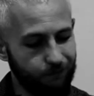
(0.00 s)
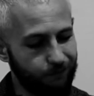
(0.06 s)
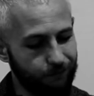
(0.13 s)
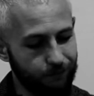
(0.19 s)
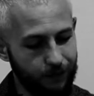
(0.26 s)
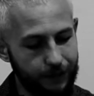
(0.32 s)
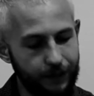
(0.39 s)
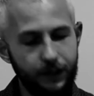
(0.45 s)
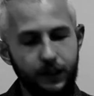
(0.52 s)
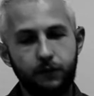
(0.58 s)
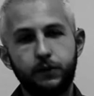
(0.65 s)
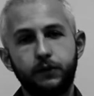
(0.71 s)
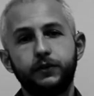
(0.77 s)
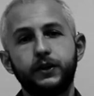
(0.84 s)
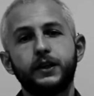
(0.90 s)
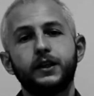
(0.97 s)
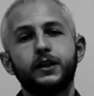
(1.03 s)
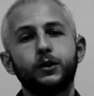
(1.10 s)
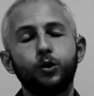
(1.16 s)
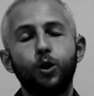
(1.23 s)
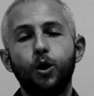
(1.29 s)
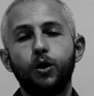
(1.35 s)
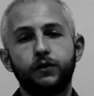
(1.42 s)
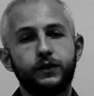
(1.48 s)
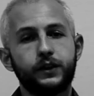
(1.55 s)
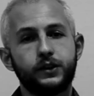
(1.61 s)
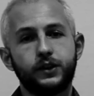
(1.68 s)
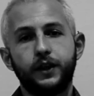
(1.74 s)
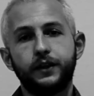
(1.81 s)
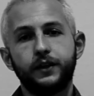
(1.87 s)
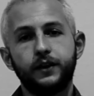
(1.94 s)
Lately I've been feeling a lot of
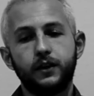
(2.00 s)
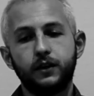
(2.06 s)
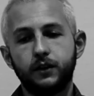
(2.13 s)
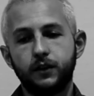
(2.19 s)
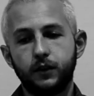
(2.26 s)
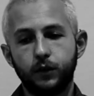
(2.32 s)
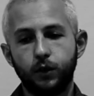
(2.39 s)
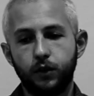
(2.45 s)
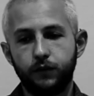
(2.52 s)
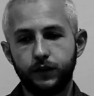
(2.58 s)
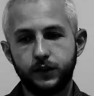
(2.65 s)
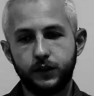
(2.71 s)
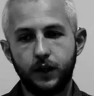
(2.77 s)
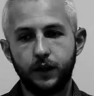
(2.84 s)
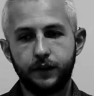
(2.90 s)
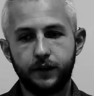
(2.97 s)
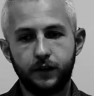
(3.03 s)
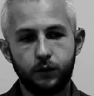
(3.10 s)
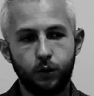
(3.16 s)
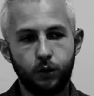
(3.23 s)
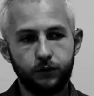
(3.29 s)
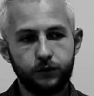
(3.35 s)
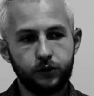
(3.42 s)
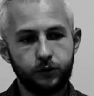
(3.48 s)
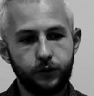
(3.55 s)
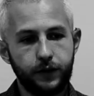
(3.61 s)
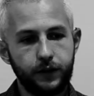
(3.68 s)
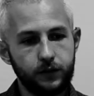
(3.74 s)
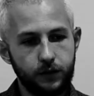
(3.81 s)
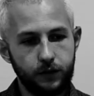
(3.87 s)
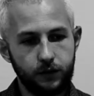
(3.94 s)
anxiety and a lot of
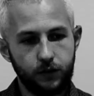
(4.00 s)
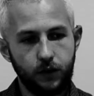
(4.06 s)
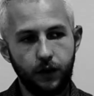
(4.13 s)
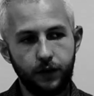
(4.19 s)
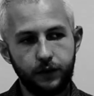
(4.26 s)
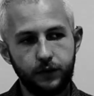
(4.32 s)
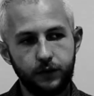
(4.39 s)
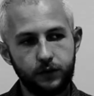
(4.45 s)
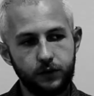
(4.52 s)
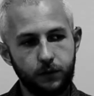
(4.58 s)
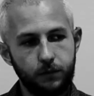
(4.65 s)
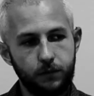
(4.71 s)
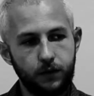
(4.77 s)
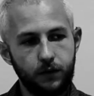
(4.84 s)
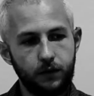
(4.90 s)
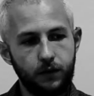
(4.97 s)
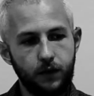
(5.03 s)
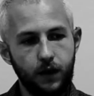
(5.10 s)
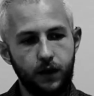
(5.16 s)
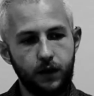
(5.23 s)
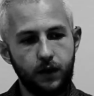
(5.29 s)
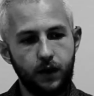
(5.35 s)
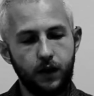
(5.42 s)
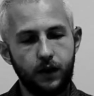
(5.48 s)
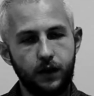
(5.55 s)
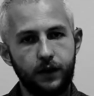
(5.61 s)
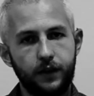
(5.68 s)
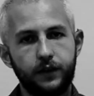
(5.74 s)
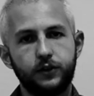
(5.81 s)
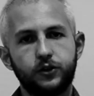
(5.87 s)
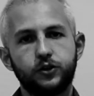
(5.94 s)
stress. Anxiety is something that
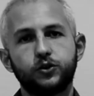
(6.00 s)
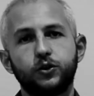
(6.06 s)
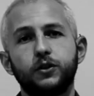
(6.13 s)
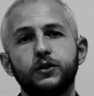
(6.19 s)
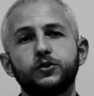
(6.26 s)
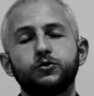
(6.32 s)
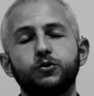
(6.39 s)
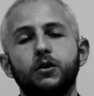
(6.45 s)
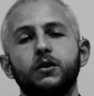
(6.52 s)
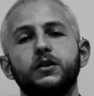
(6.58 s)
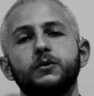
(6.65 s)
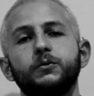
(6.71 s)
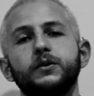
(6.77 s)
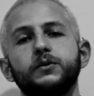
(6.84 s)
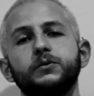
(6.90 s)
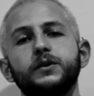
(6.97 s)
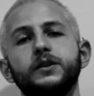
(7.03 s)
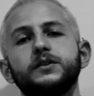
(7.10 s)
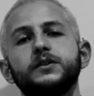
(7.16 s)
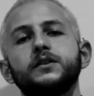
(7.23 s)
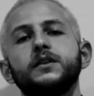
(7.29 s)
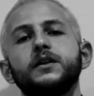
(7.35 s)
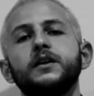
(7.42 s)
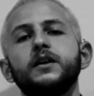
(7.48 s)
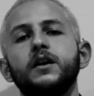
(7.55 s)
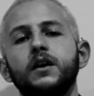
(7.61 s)
I started struggling with recently.